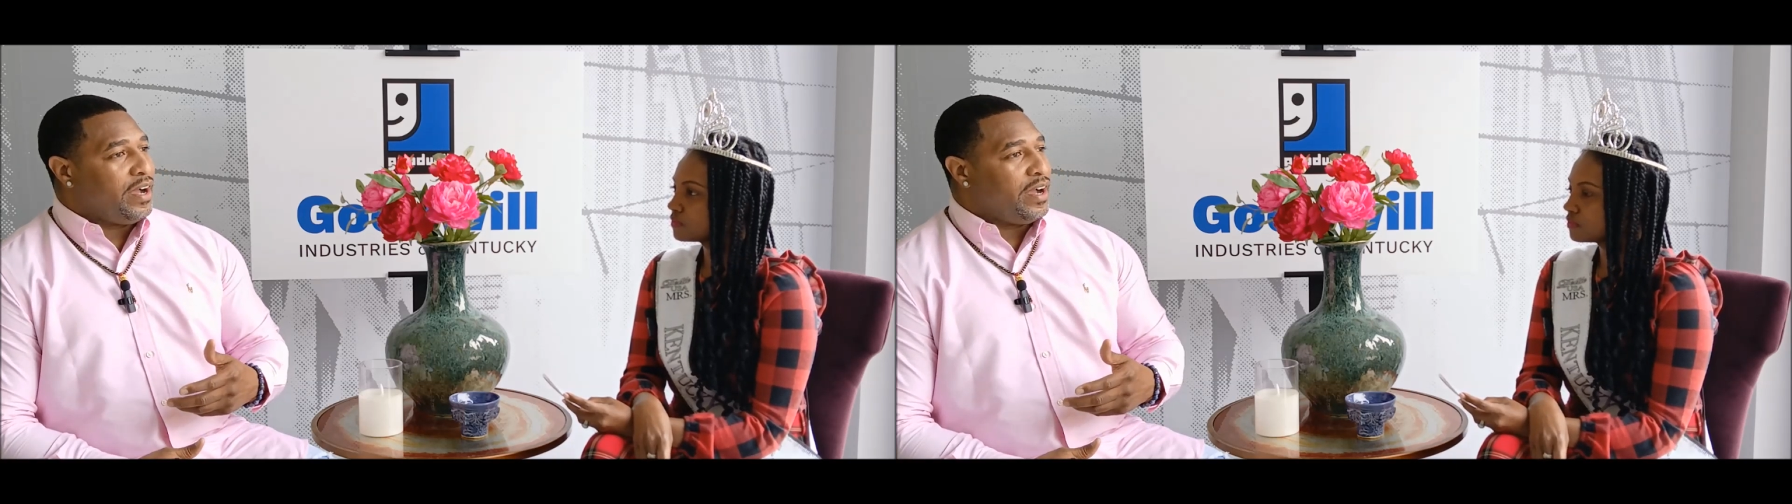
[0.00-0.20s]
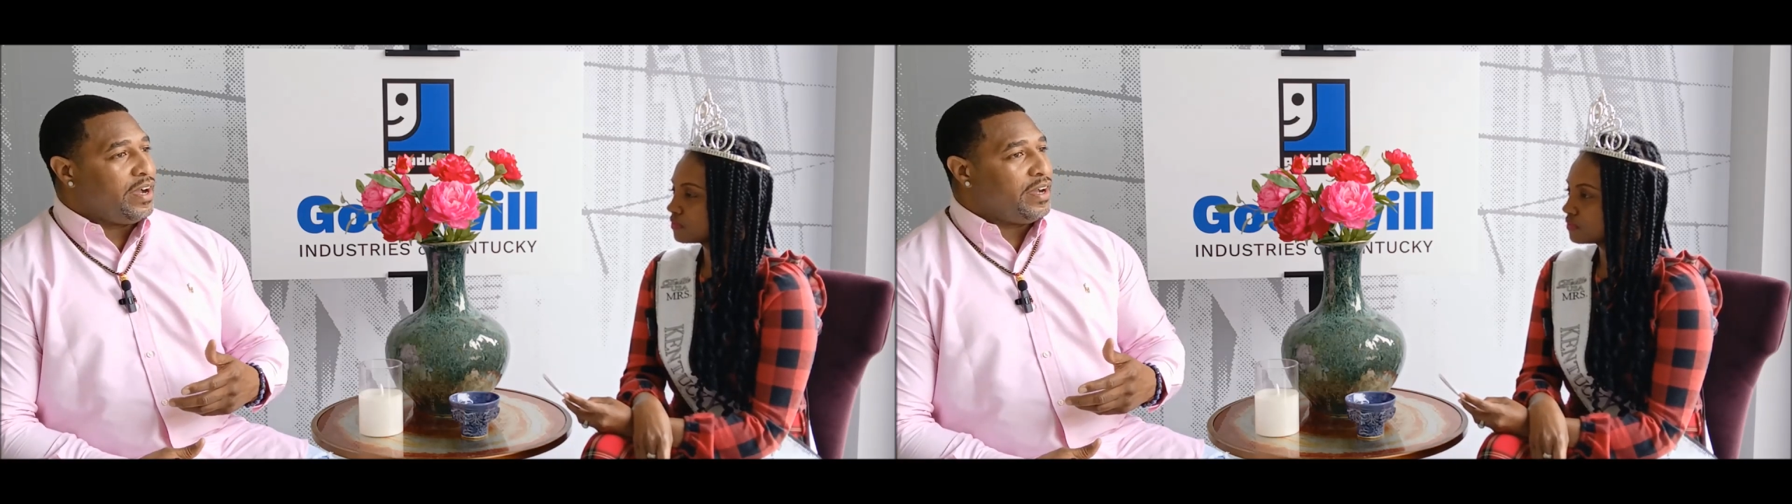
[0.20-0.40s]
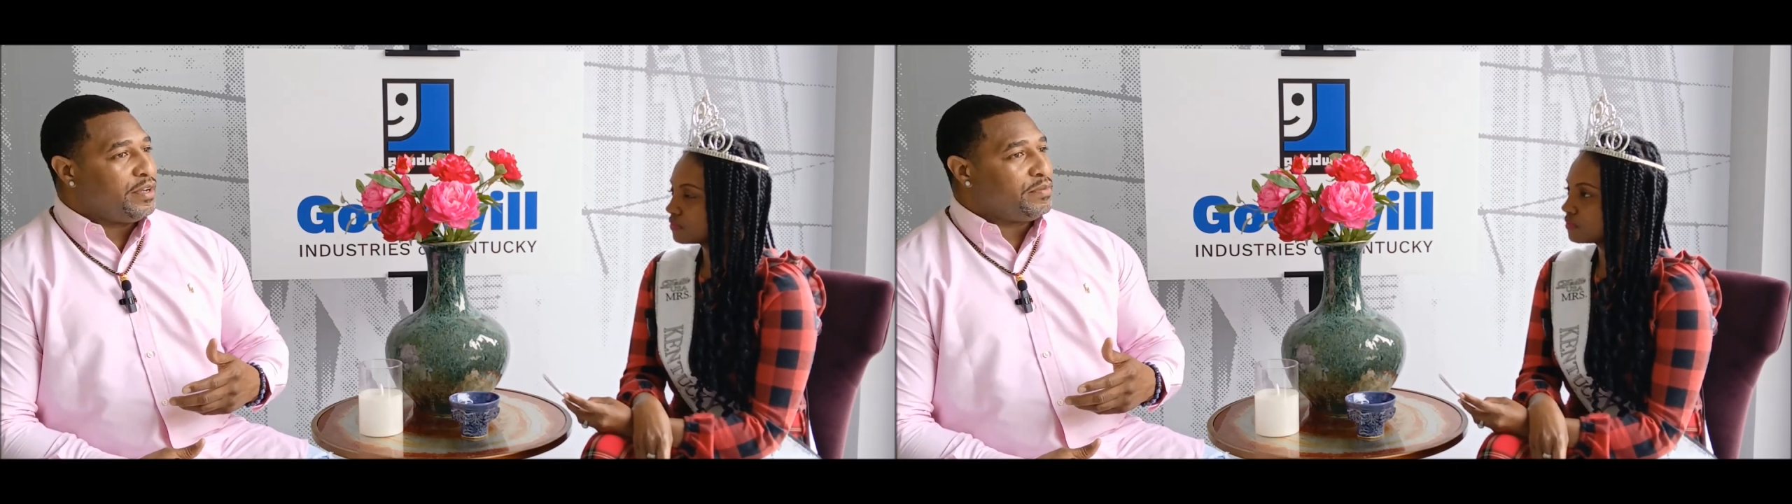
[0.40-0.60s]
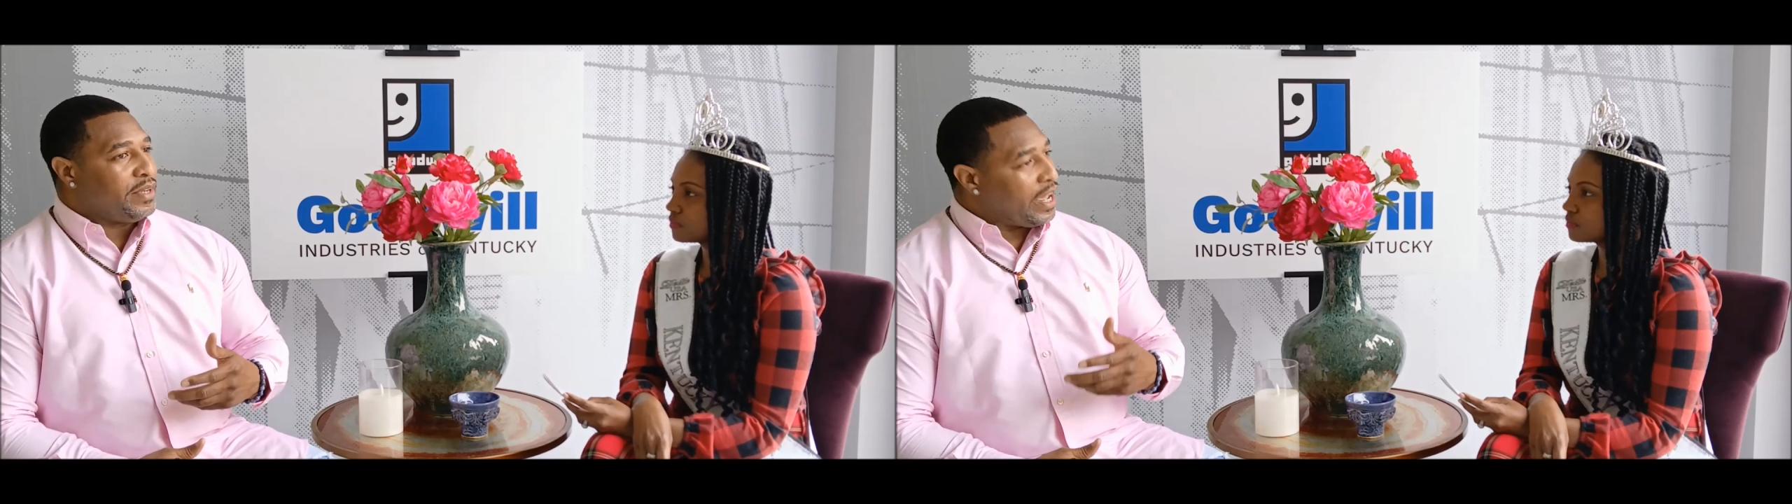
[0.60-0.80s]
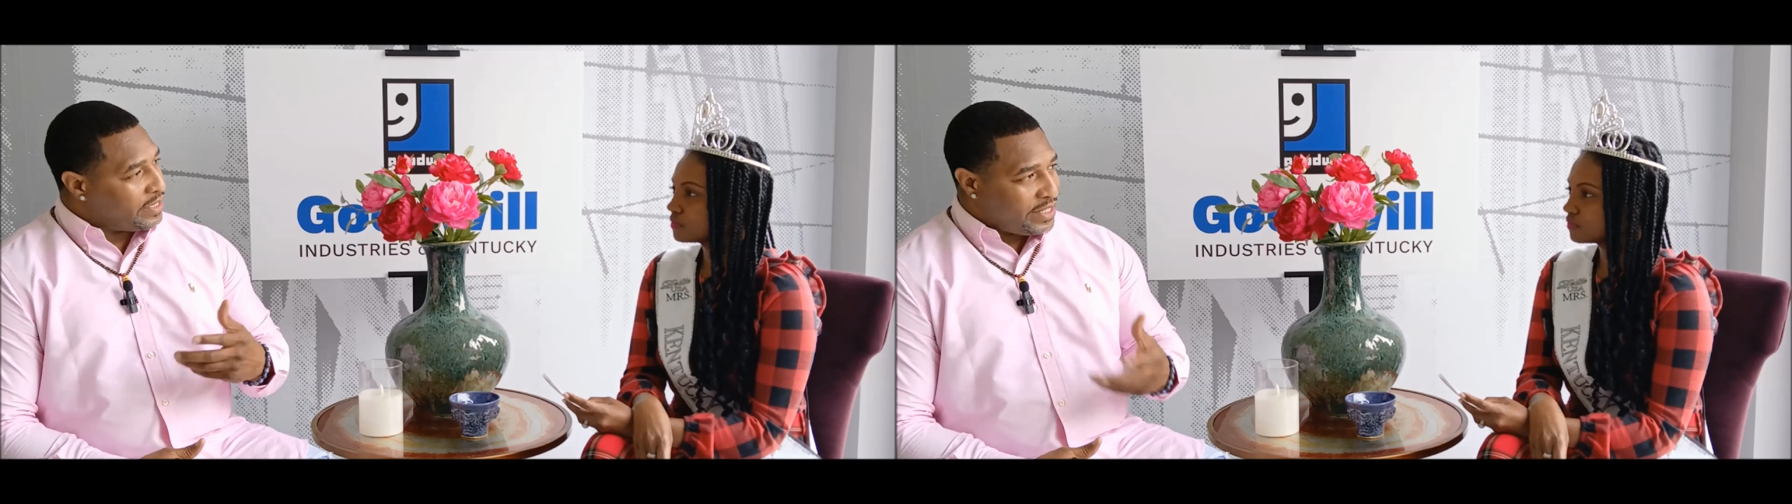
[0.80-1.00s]

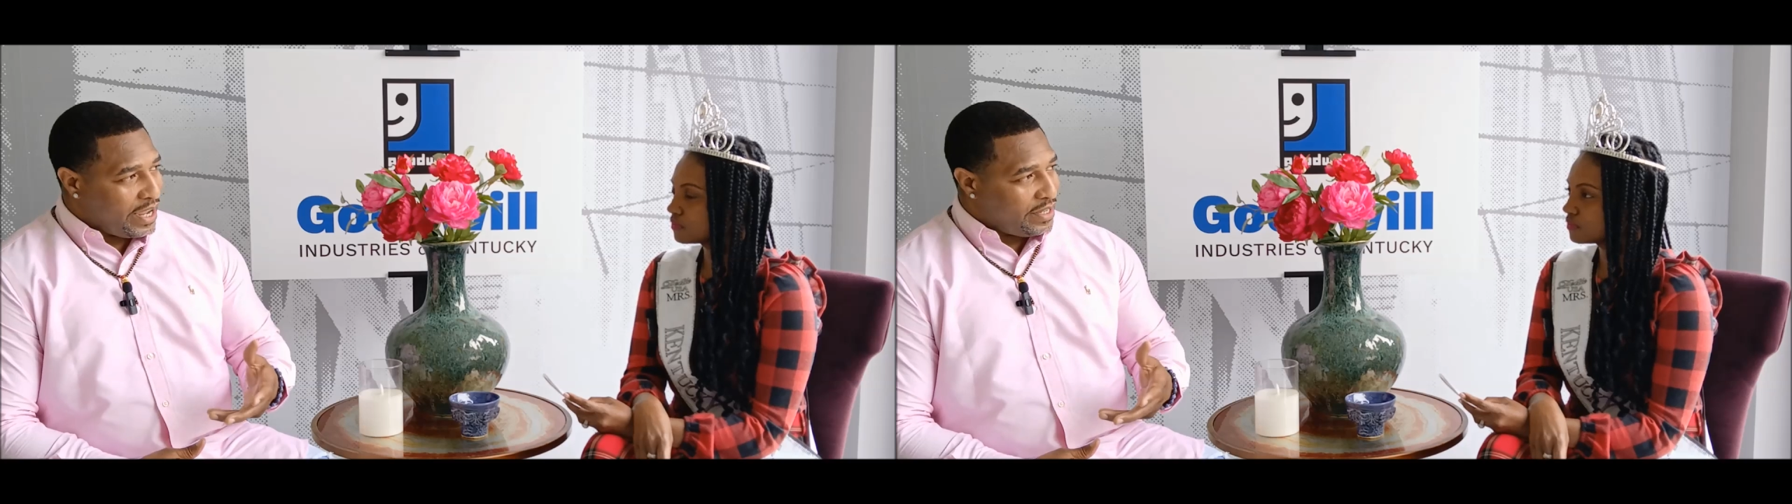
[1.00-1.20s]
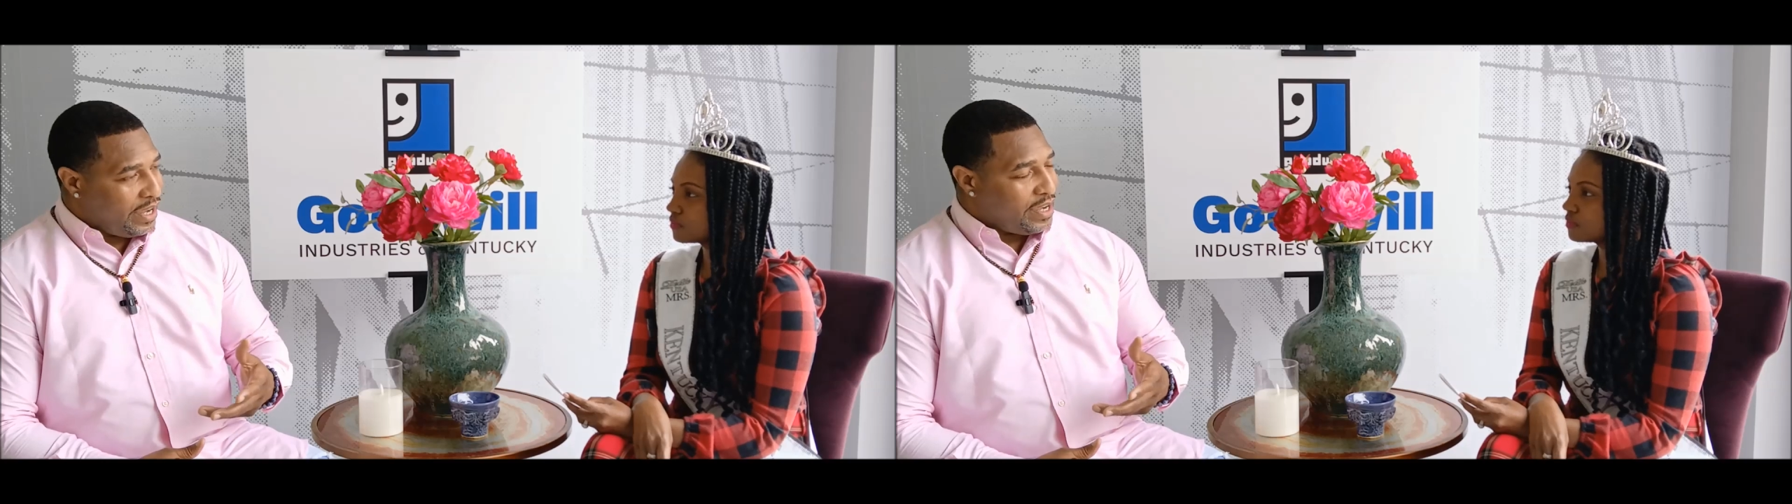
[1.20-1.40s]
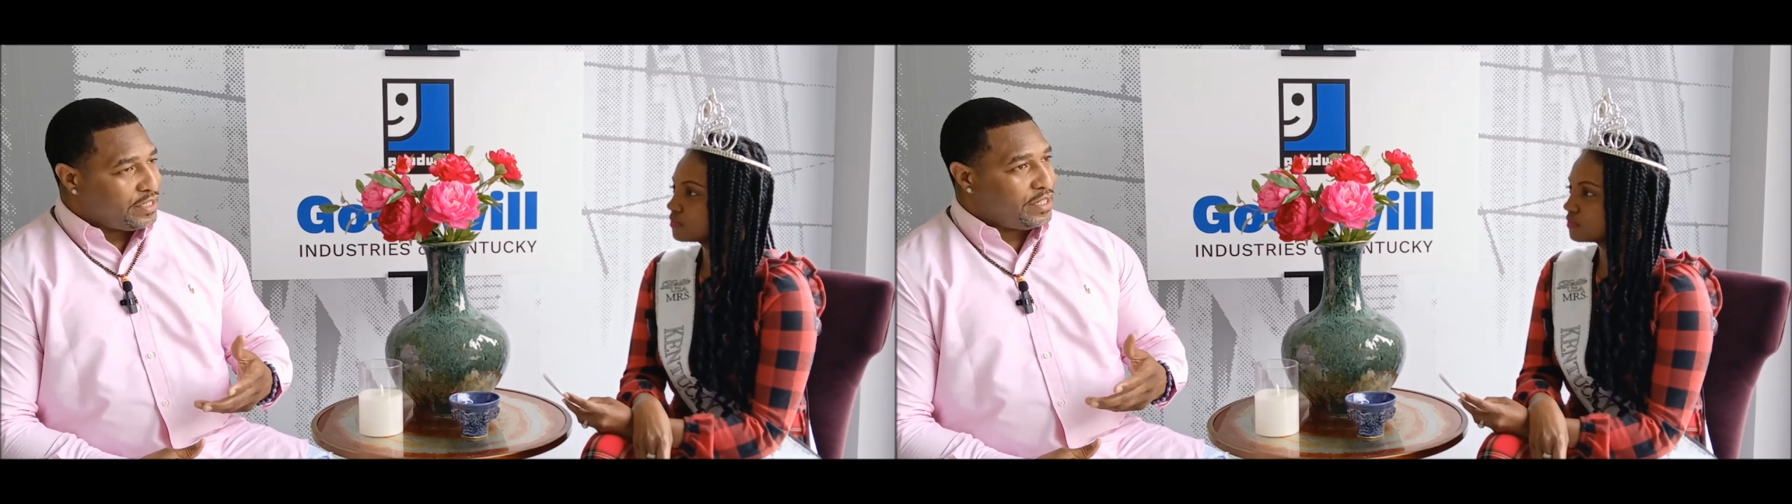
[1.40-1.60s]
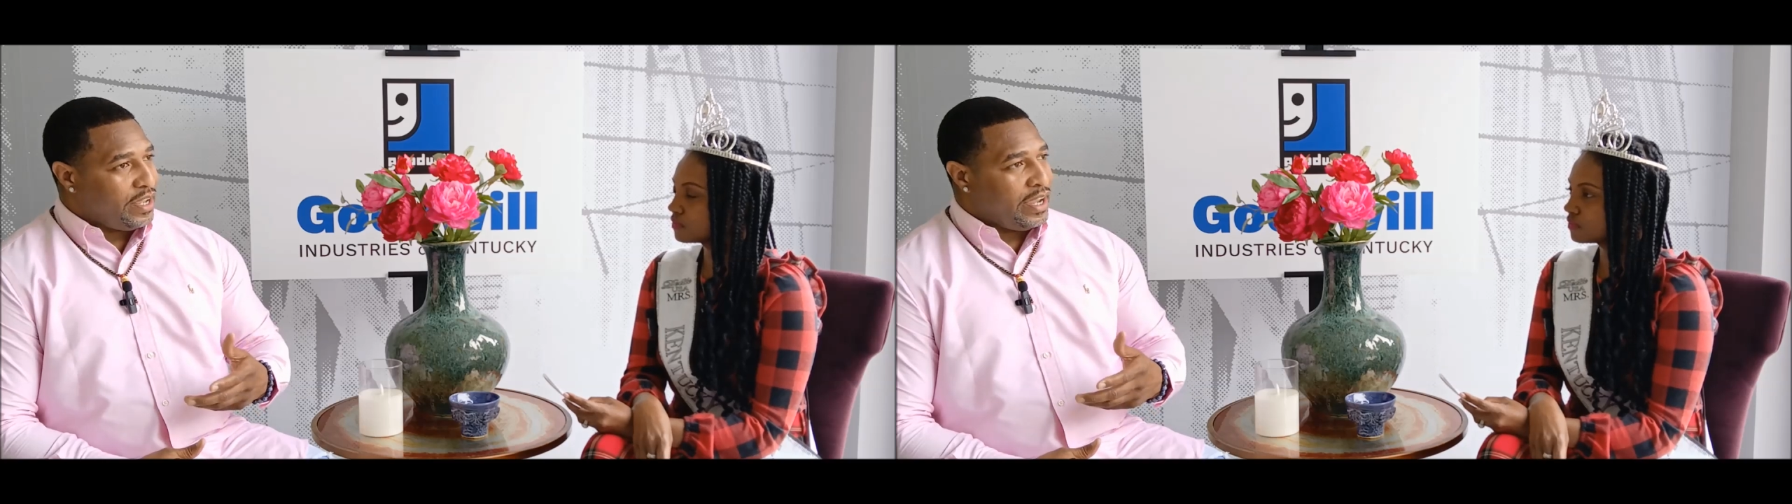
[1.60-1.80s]
a lot of sad days.